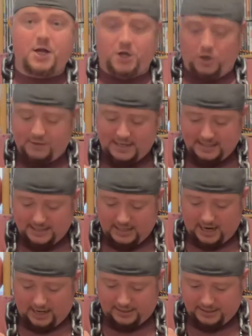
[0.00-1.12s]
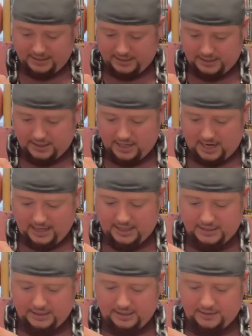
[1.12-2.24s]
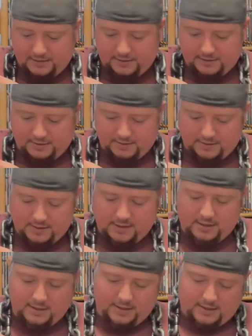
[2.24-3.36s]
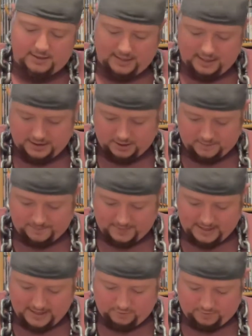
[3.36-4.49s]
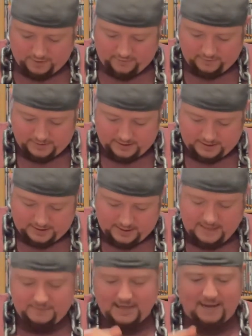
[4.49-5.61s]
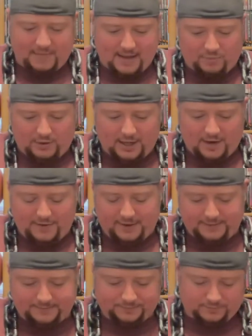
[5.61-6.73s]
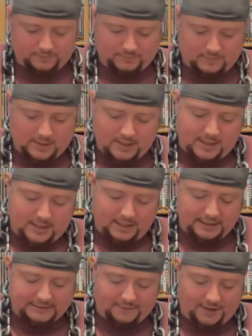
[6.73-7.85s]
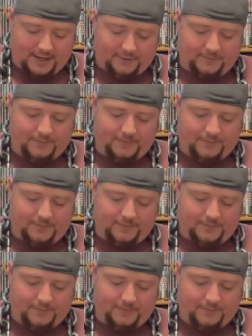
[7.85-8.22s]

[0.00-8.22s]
no, they did not. This is not easy. Yeah, so I will probably just keep that bad boy on there, at least for now.